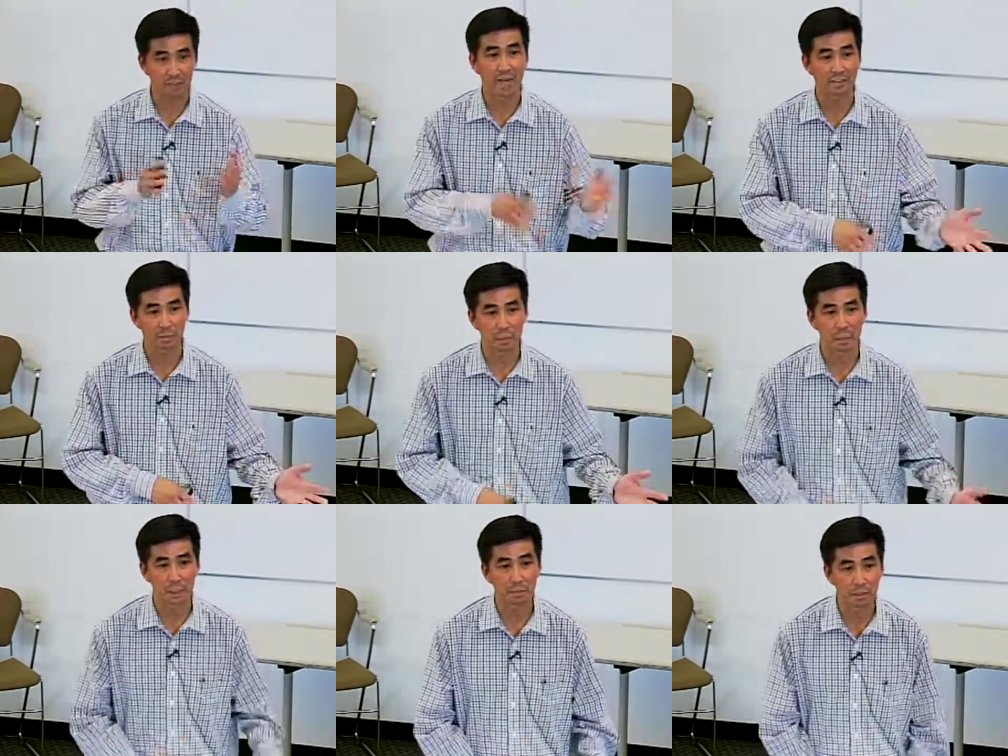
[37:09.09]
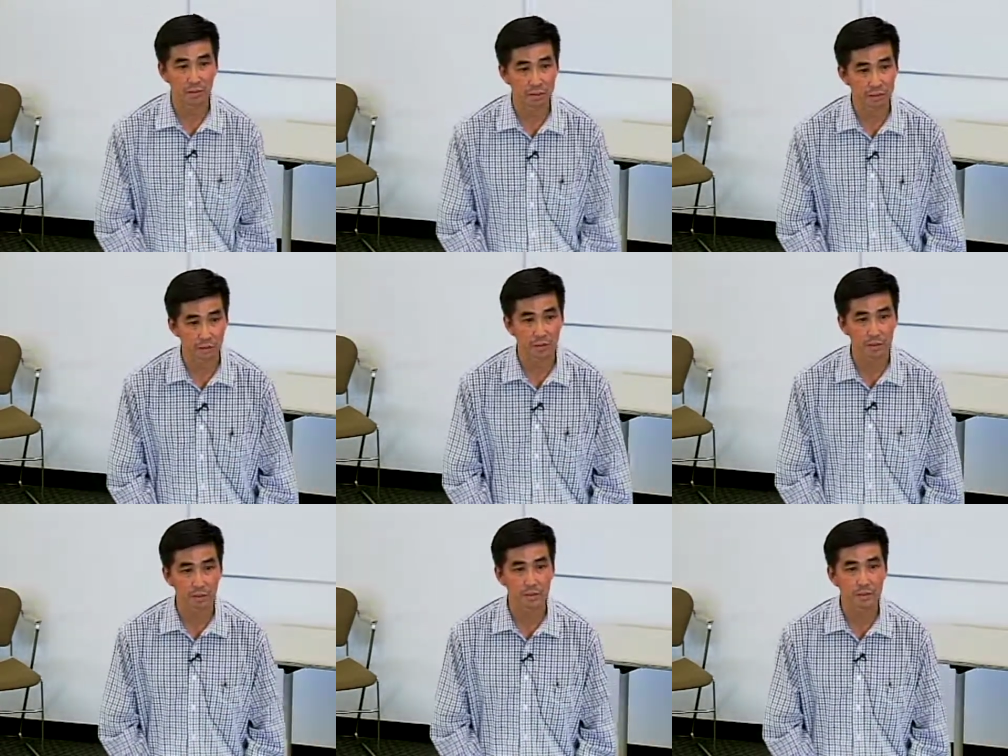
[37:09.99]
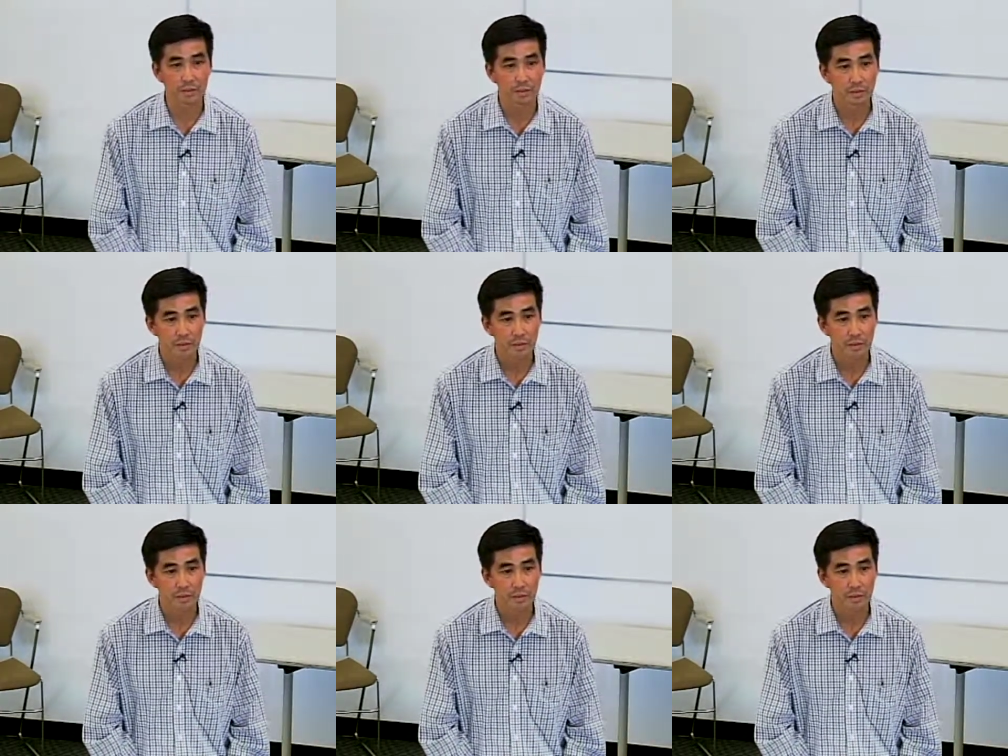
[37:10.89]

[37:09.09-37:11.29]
fact of being exposed in utero to.